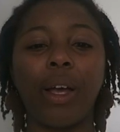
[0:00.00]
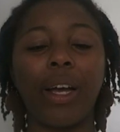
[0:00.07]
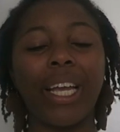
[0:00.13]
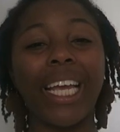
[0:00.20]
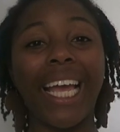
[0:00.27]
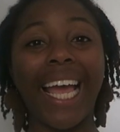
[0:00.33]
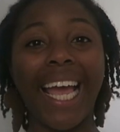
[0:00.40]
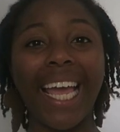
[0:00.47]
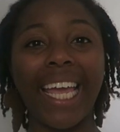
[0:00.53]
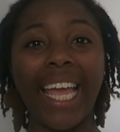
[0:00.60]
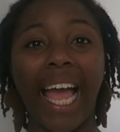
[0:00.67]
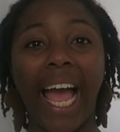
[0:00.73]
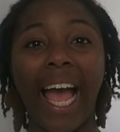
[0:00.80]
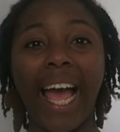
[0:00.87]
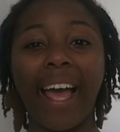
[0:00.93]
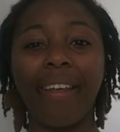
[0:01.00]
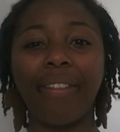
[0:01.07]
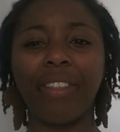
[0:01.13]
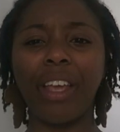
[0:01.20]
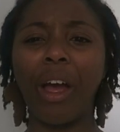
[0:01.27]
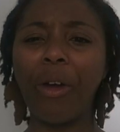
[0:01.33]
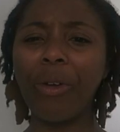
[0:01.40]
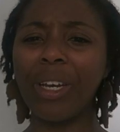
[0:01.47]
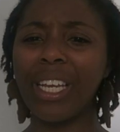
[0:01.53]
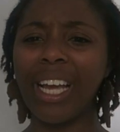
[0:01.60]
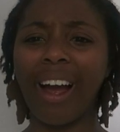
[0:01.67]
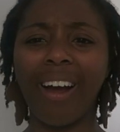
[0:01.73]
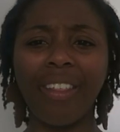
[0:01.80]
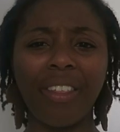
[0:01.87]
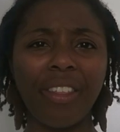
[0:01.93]
Okay, and the
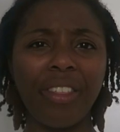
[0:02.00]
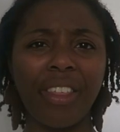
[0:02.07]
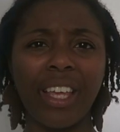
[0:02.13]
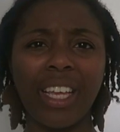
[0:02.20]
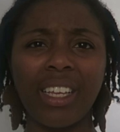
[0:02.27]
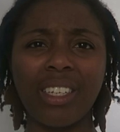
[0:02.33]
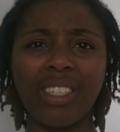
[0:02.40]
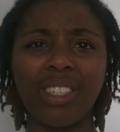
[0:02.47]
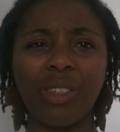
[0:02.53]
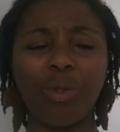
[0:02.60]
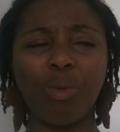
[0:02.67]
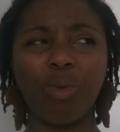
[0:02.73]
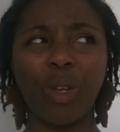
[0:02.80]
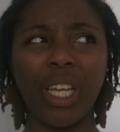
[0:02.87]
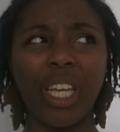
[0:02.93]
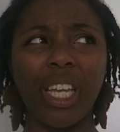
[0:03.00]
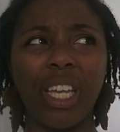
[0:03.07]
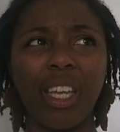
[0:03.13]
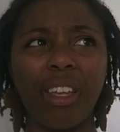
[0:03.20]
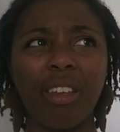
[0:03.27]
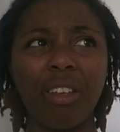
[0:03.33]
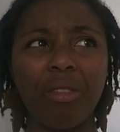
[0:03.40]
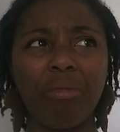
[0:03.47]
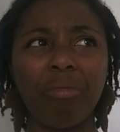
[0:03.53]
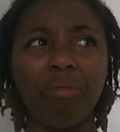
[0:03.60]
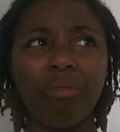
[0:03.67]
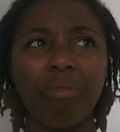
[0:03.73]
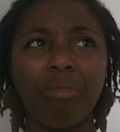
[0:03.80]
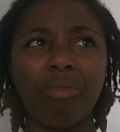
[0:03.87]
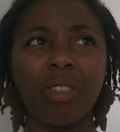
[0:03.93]
only other things that we
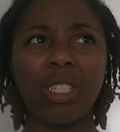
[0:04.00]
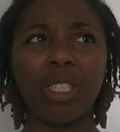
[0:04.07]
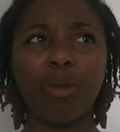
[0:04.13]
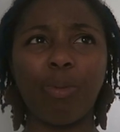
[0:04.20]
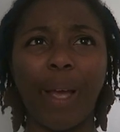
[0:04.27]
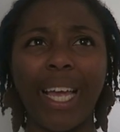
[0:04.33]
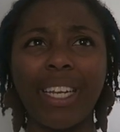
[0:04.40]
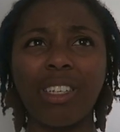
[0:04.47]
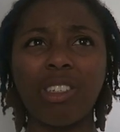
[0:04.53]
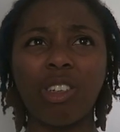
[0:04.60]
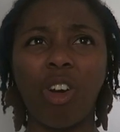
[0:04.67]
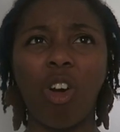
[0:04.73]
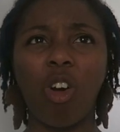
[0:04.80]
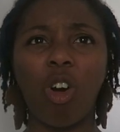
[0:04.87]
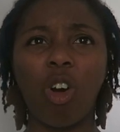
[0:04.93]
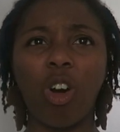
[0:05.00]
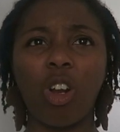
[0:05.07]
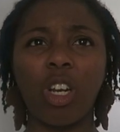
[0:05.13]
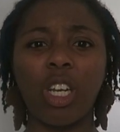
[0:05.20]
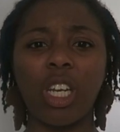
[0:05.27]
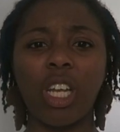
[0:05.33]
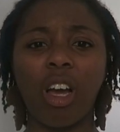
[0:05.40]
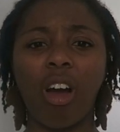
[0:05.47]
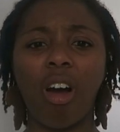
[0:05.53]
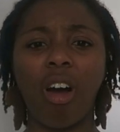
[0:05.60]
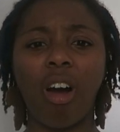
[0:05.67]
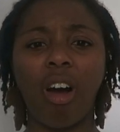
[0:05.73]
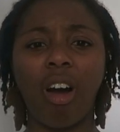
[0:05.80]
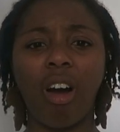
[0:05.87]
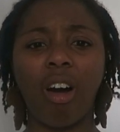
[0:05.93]
spend on
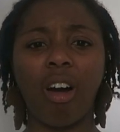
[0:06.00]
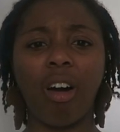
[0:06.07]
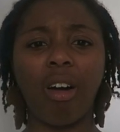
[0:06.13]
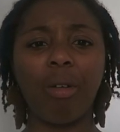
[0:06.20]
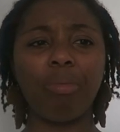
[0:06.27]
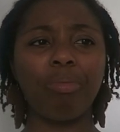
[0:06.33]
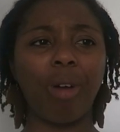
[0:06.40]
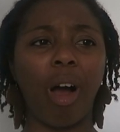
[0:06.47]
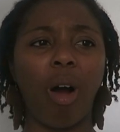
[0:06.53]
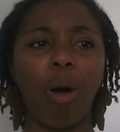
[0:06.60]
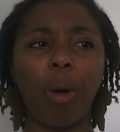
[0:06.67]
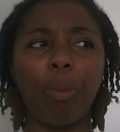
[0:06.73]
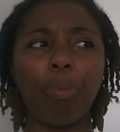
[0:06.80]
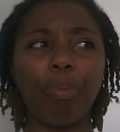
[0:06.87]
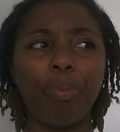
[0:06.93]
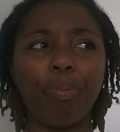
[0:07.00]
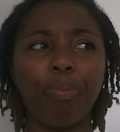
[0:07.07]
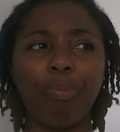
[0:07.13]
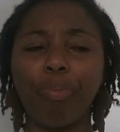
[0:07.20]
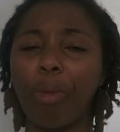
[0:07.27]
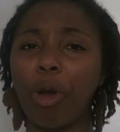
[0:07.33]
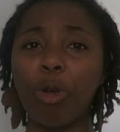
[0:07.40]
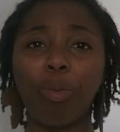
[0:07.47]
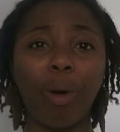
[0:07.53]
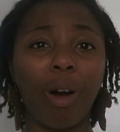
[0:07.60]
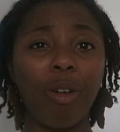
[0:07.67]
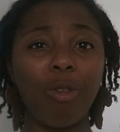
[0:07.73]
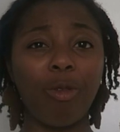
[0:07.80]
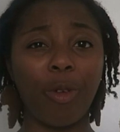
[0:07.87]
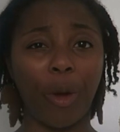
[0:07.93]
our
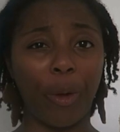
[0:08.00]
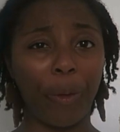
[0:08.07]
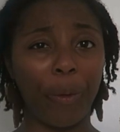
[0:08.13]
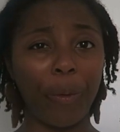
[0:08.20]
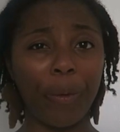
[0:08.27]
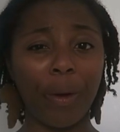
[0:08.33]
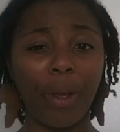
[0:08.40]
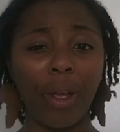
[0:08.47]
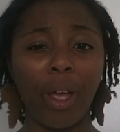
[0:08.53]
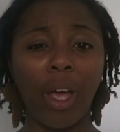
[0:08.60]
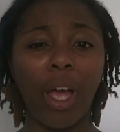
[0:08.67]
mobile phone,